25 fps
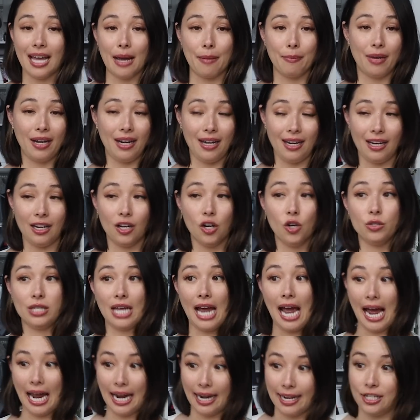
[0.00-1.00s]
that money goes
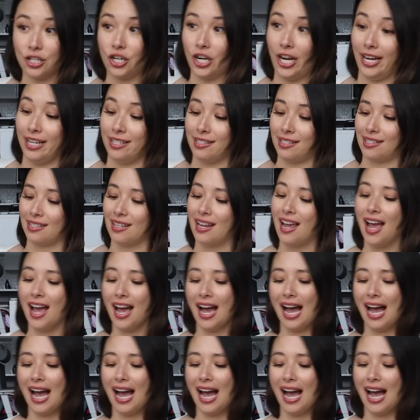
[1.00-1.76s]
out of Chase.